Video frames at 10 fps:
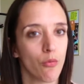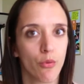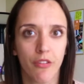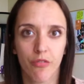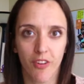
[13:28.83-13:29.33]

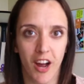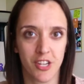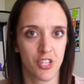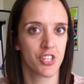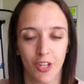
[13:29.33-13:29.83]

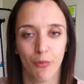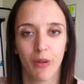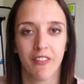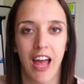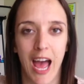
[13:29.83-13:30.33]
refreshed, a little
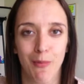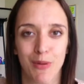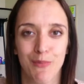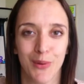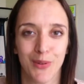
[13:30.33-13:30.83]
bit of a
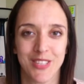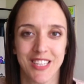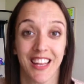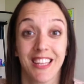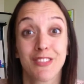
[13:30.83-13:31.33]
happy
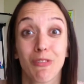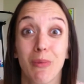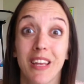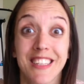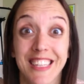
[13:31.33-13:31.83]
boost. At least for
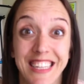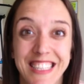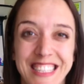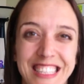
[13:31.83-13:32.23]
me it does.